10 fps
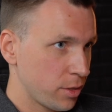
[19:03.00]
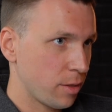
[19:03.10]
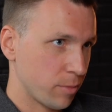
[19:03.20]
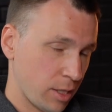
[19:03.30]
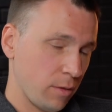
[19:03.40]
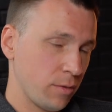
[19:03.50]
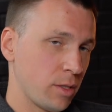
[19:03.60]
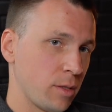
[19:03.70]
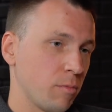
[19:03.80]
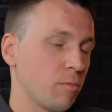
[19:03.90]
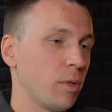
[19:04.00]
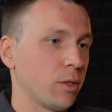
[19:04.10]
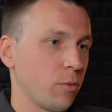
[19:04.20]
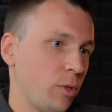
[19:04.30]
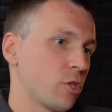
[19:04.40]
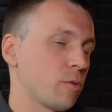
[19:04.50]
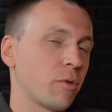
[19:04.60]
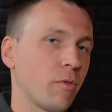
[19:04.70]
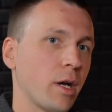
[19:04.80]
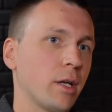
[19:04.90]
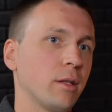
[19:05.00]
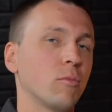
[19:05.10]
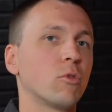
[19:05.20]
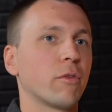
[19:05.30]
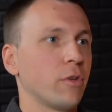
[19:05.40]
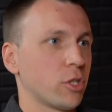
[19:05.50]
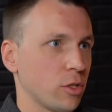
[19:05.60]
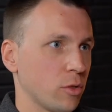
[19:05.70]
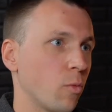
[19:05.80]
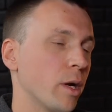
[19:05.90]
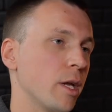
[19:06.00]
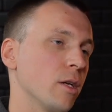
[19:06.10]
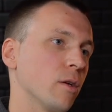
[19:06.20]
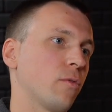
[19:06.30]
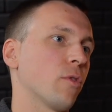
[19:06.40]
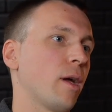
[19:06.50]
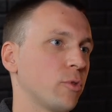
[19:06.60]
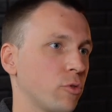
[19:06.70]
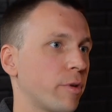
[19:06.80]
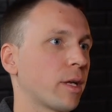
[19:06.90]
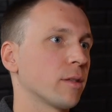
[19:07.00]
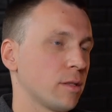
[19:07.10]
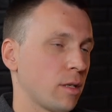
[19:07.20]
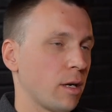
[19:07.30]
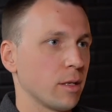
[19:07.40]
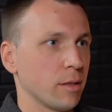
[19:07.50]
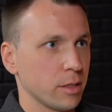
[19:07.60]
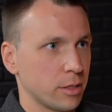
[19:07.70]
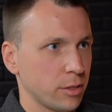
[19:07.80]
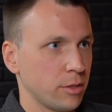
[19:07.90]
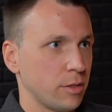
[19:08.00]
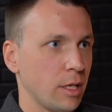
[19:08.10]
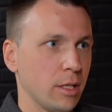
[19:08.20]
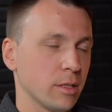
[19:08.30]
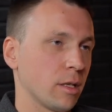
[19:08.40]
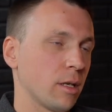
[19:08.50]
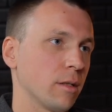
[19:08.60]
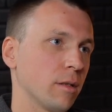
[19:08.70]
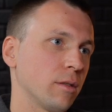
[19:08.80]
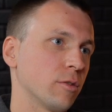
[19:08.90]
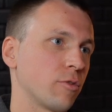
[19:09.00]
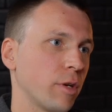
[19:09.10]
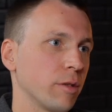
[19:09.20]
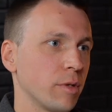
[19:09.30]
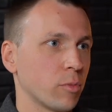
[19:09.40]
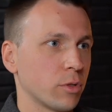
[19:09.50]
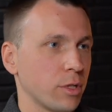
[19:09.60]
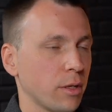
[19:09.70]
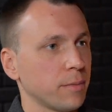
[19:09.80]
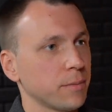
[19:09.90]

themselves, but we just provide a more efficient way for them to reconcile their data and trade reporting.